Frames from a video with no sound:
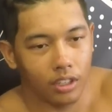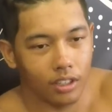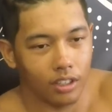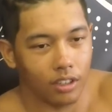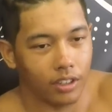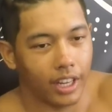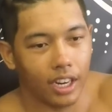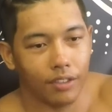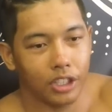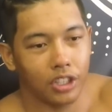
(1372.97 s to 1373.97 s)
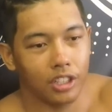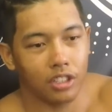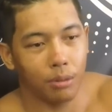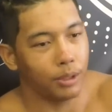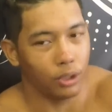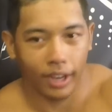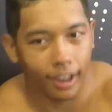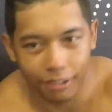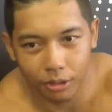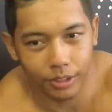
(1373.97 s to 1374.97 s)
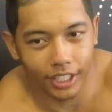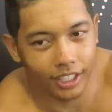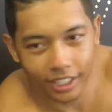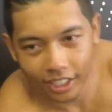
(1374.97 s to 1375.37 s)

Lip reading: You know, they never stress on me, you have to win.